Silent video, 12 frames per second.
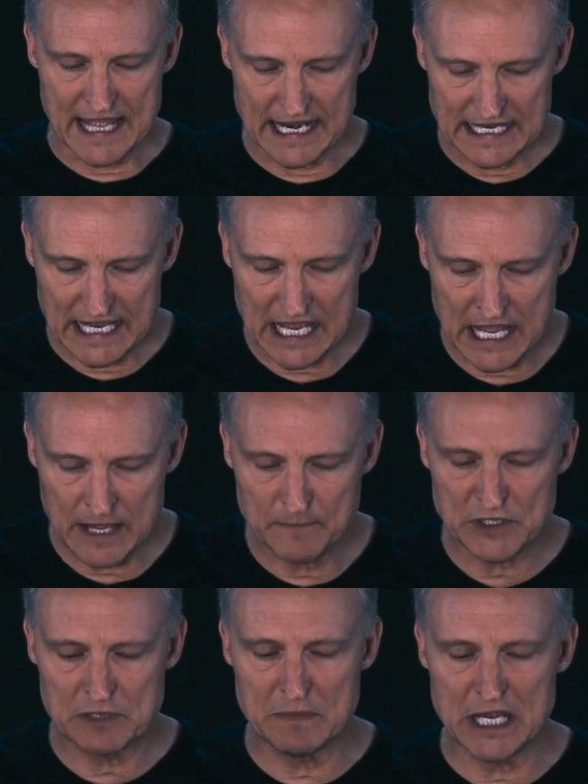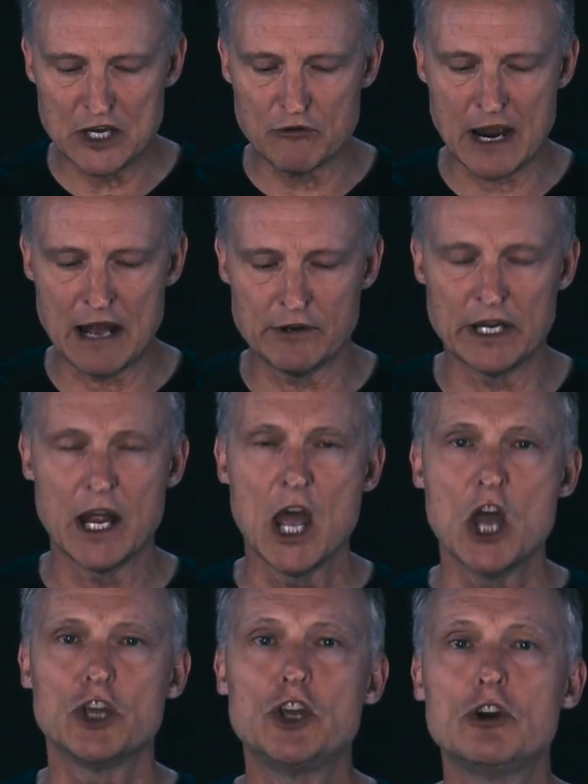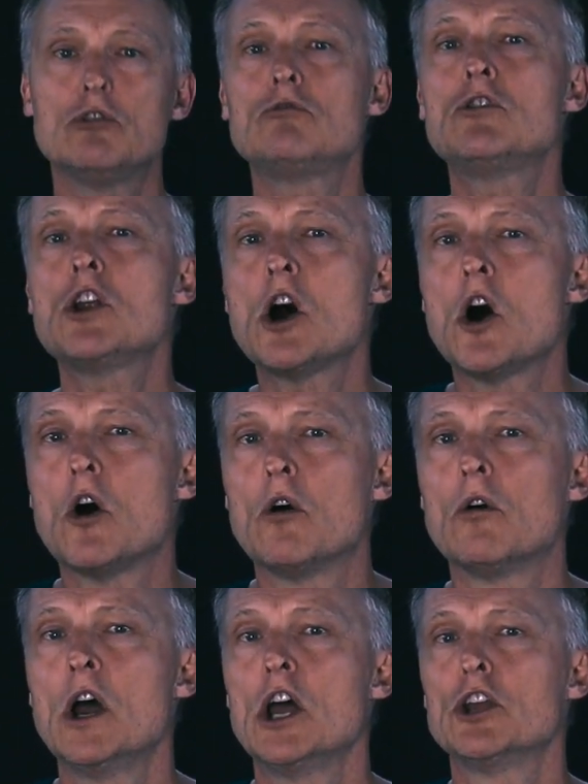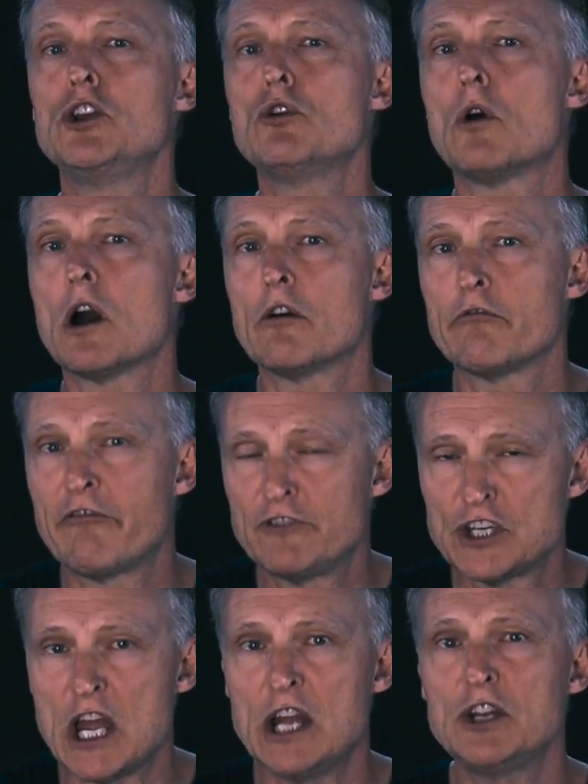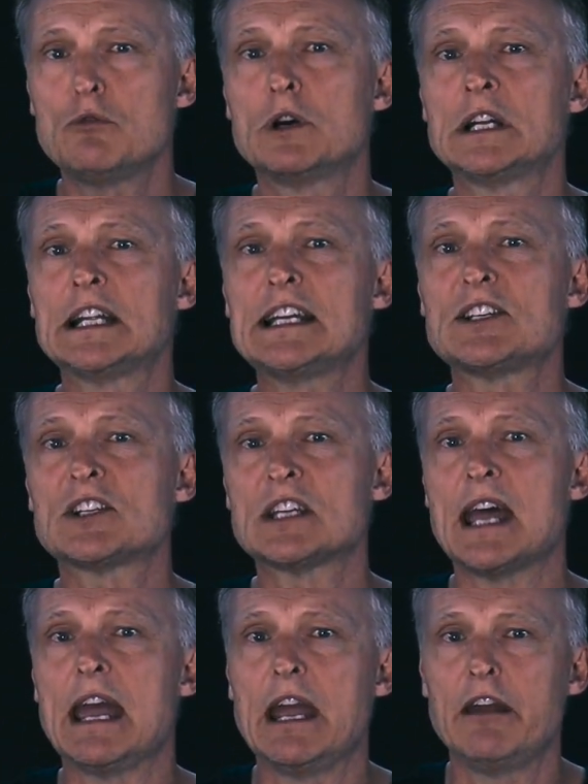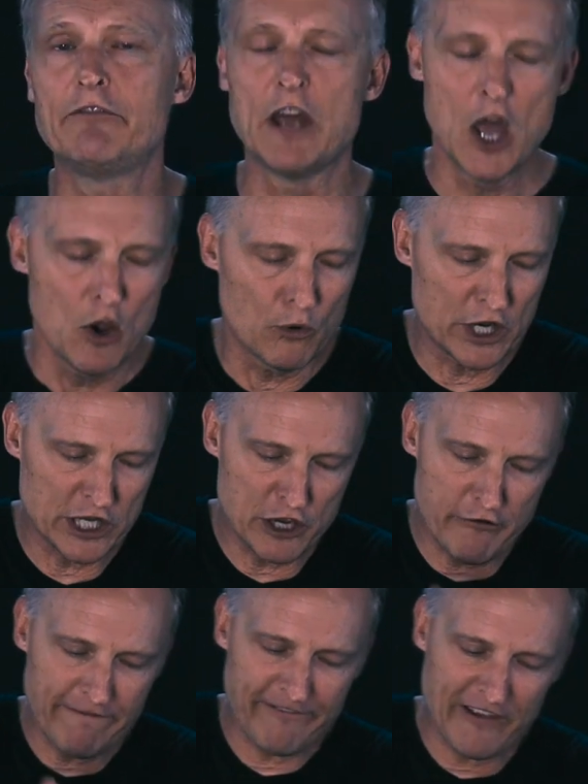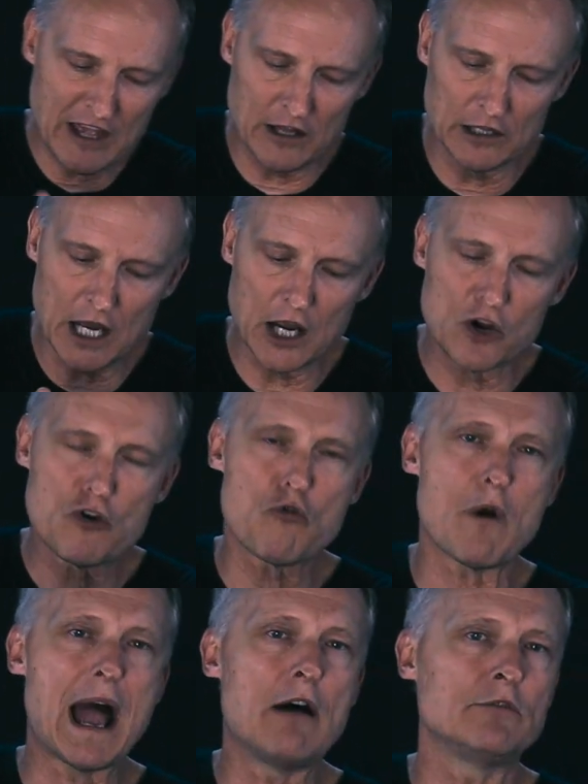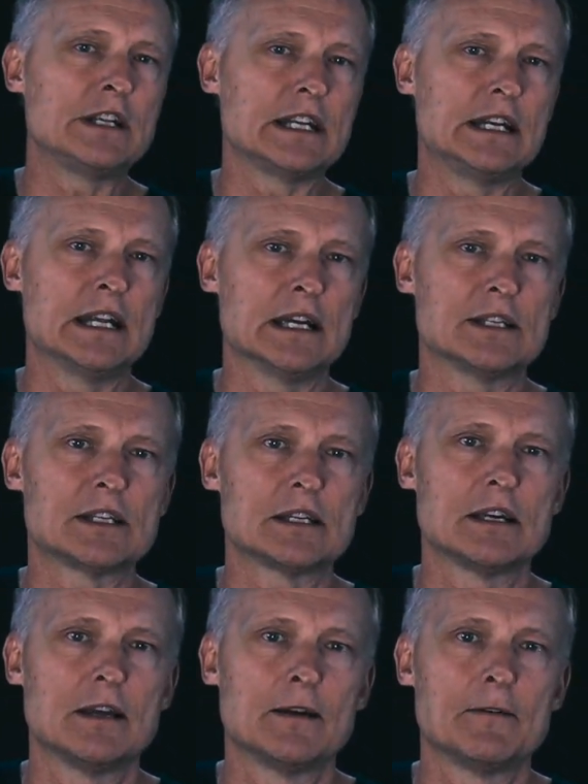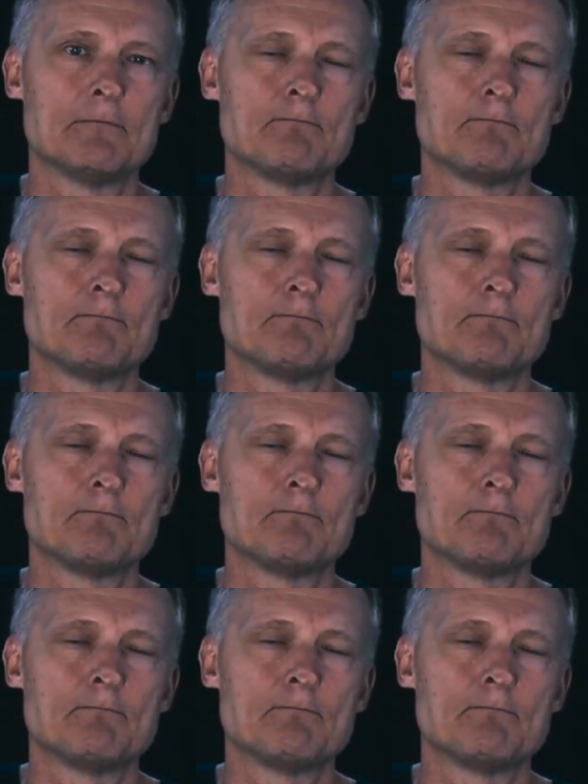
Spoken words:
that keeps me grounded. You know you are genuinely saved when you feel a groundedness,